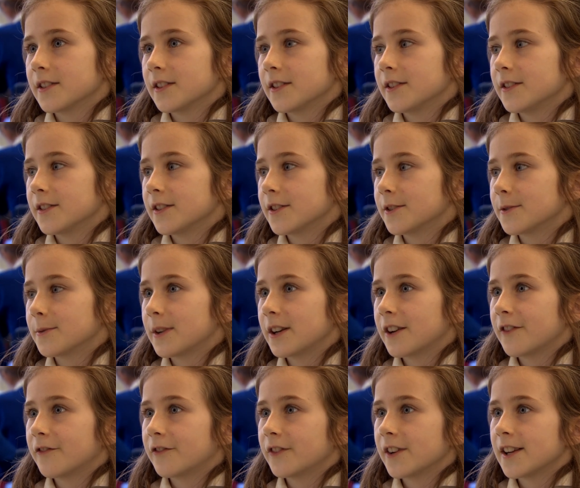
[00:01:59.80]
It's just
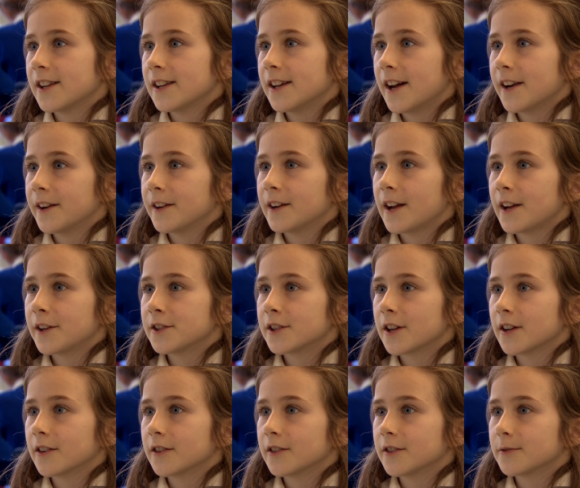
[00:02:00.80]
really free and it
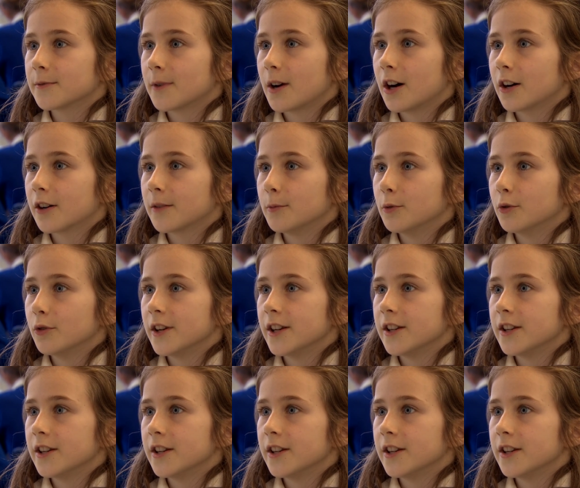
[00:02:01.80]
lets us work more